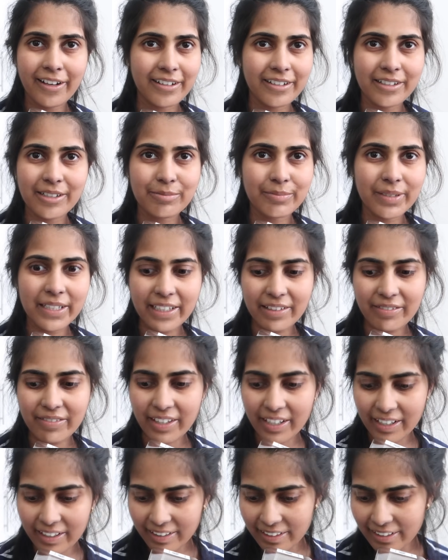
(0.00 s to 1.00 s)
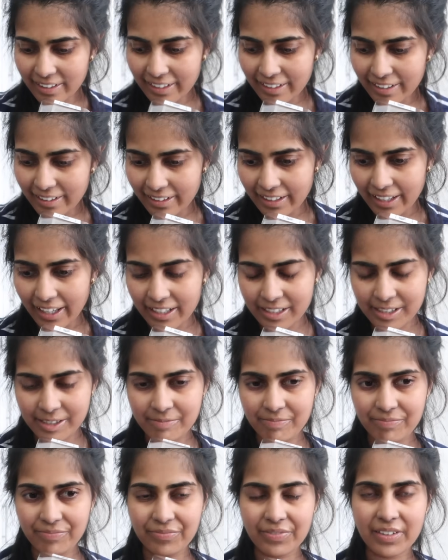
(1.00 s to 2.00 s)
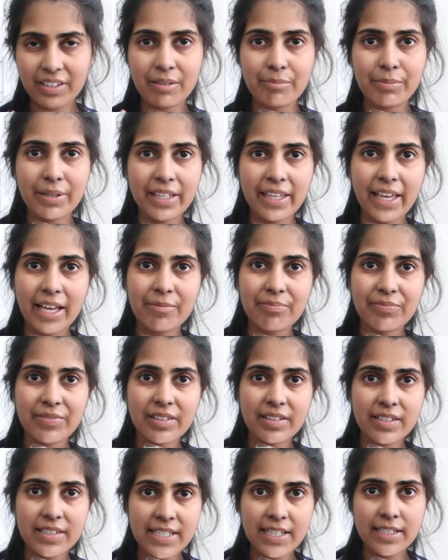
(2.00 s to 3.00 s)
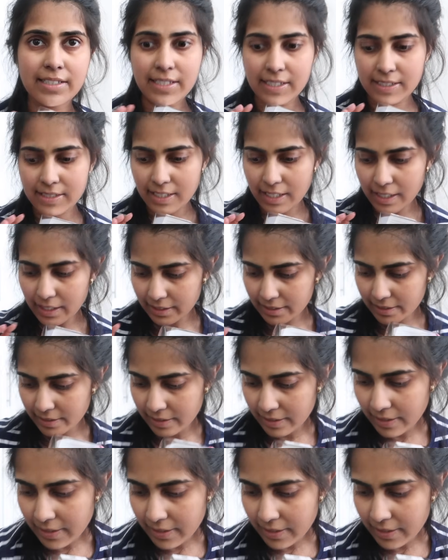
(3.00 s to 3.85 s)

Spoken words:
Can't believe that. But yeah, tick, tick, tick.